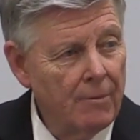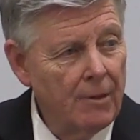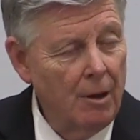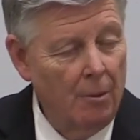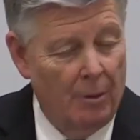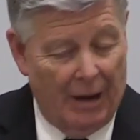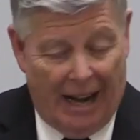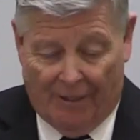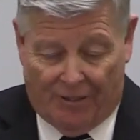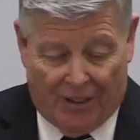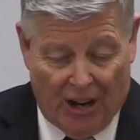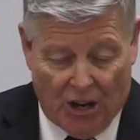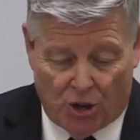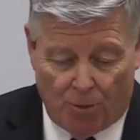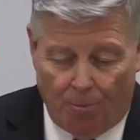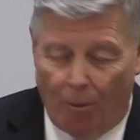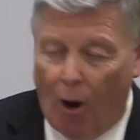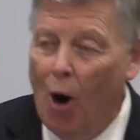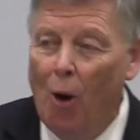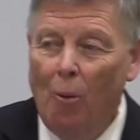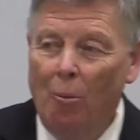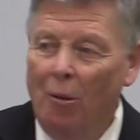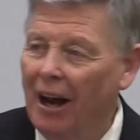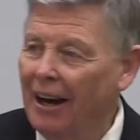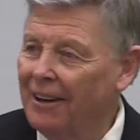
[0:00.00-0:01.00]
But at this
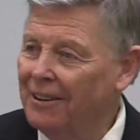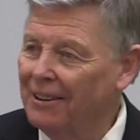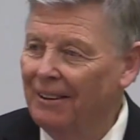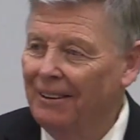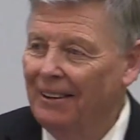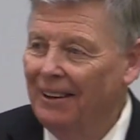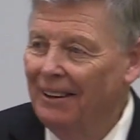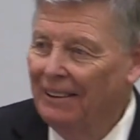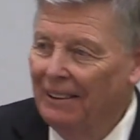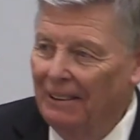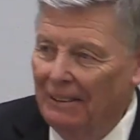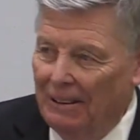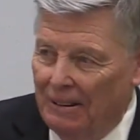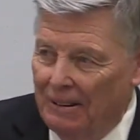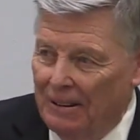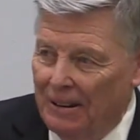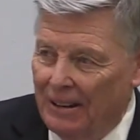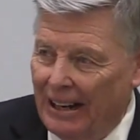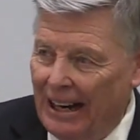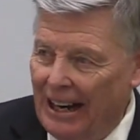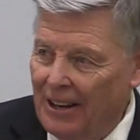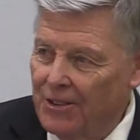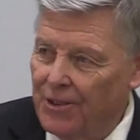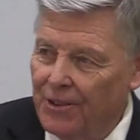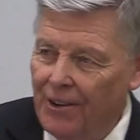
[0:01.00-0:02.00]
moment,
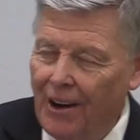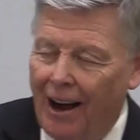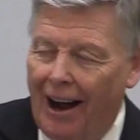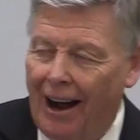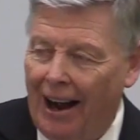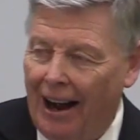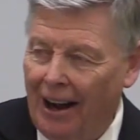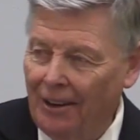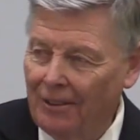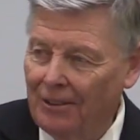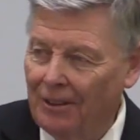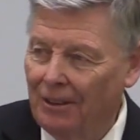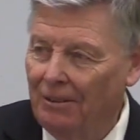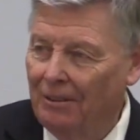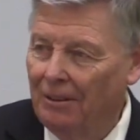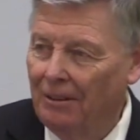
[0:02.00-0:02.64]
it's not.